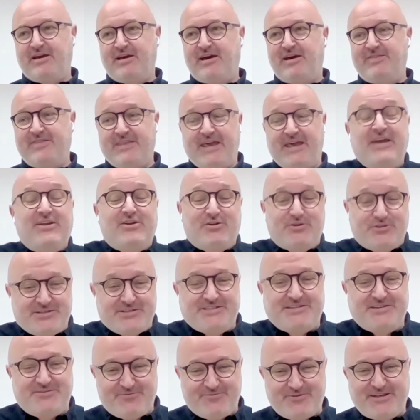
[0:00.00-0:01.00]
And they
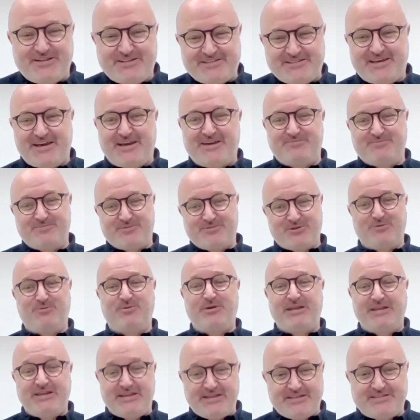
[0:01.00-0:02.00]
notice it real time. So
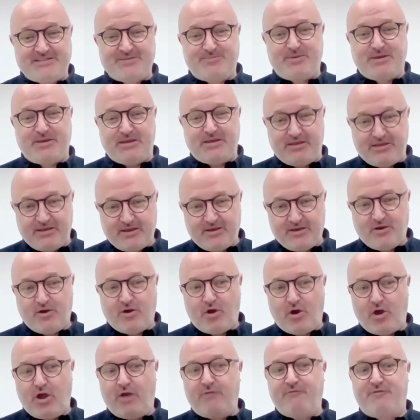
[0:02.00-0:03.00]
we need to be
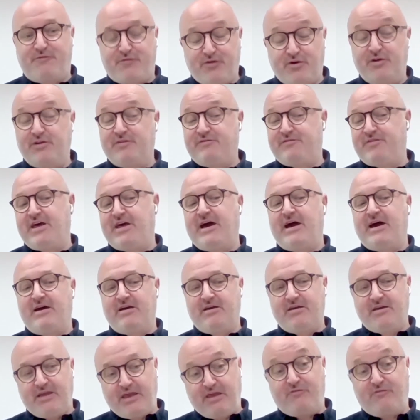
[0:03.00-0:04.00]
in front of
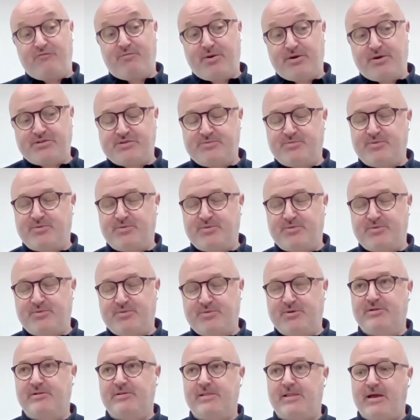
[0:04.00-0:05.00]
that if
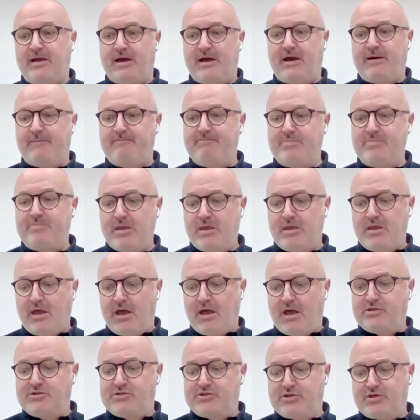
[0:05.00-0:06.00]
possible.
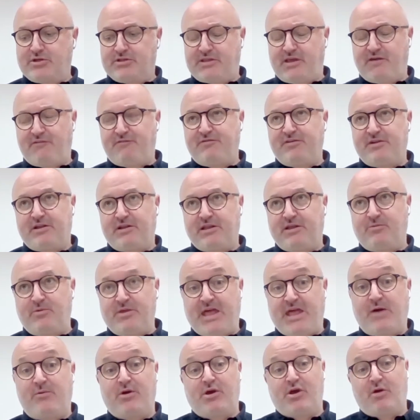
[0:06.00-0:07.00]
And so definitely with
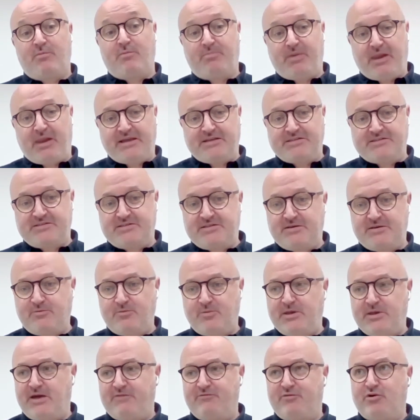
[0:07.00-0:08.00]
our complexity,
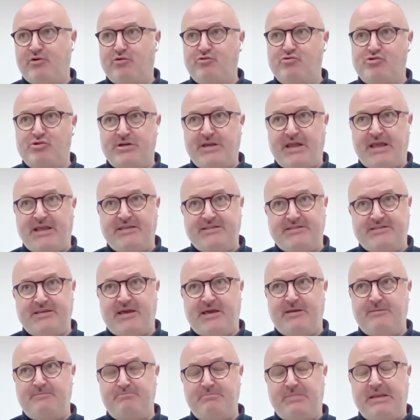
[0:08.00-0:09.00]
we have
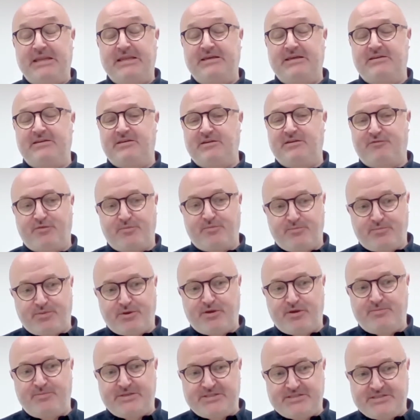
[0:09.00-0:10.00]
188 million different
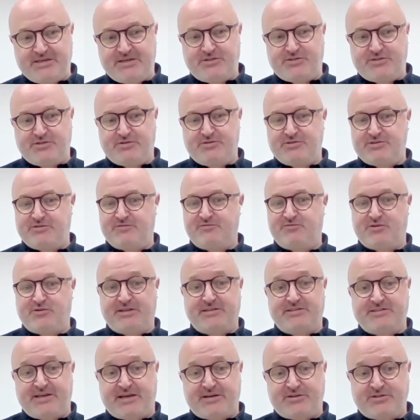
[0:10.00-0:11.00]
permutations of
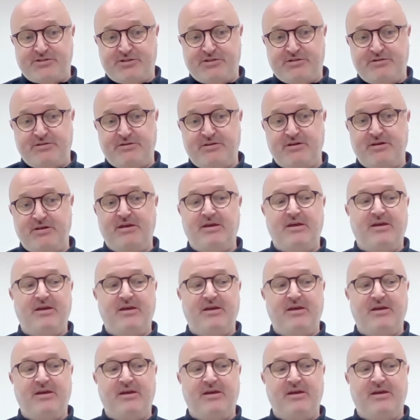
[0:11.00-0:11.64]
transactions.